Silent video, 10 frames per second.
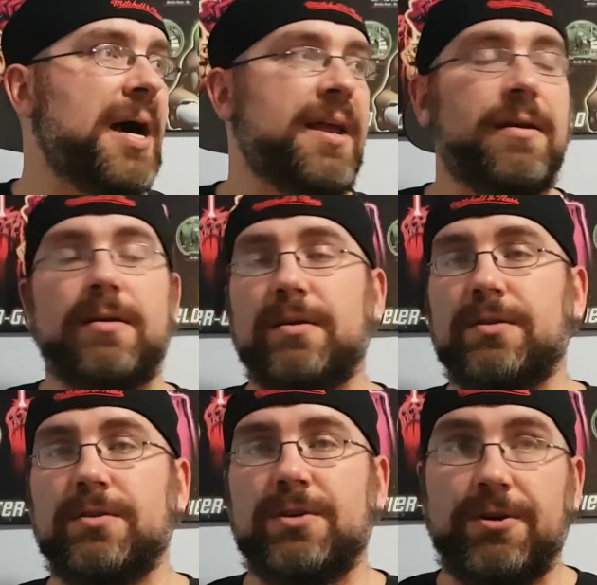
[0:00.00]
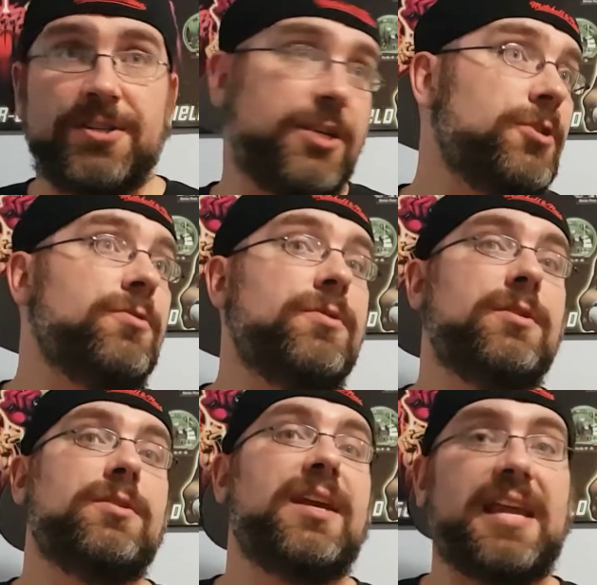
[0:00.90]
but there is a
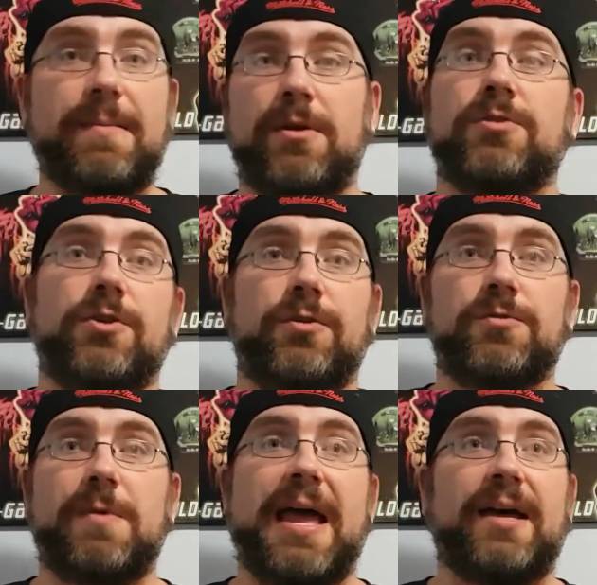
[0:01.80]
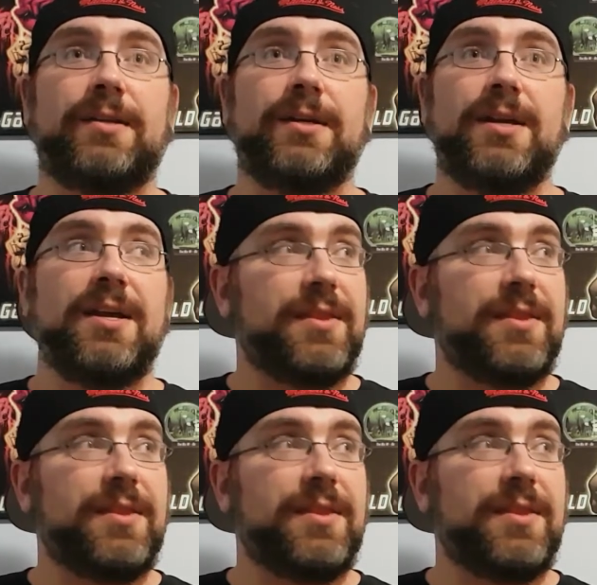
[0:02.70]
dude that came out in Joker's Wild